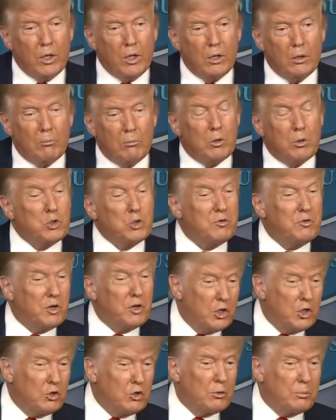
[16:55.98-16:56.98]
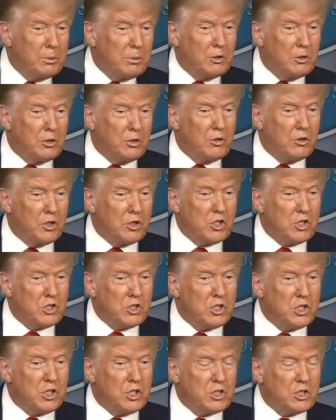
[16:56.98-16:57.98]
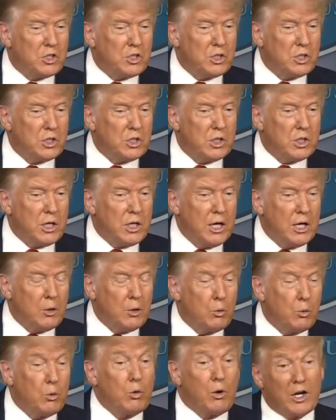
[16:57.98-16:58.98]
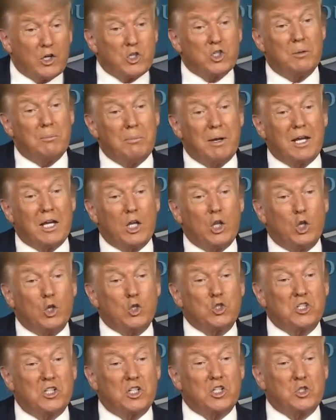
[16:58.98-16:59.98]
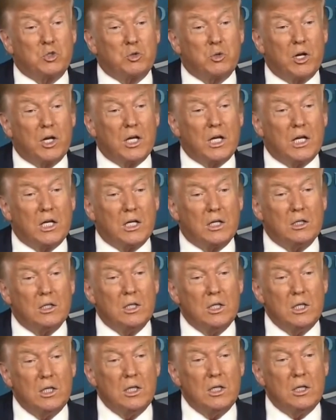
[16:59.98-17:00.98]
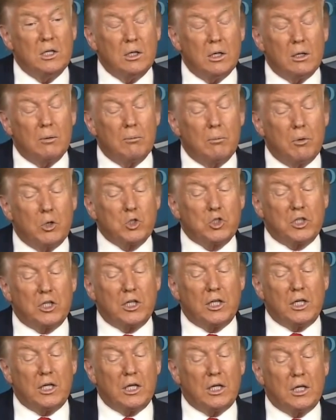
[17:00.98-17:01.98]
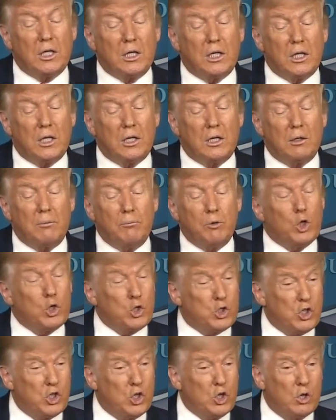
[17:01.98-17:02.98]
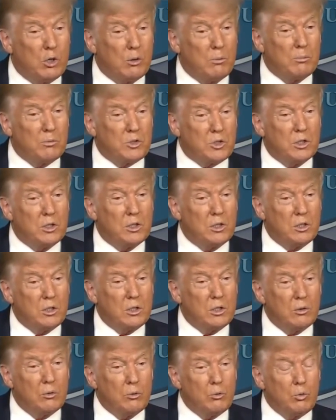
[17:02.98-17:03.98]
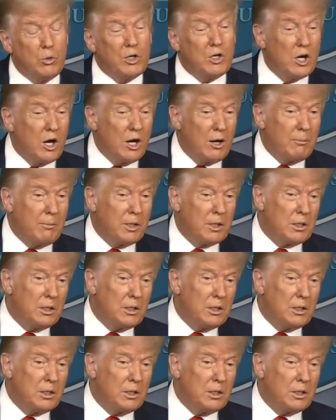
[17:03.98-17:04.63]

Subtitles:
most vulnerable to the disease, and we're actually making those lists right now, mostly nursing homes and retirement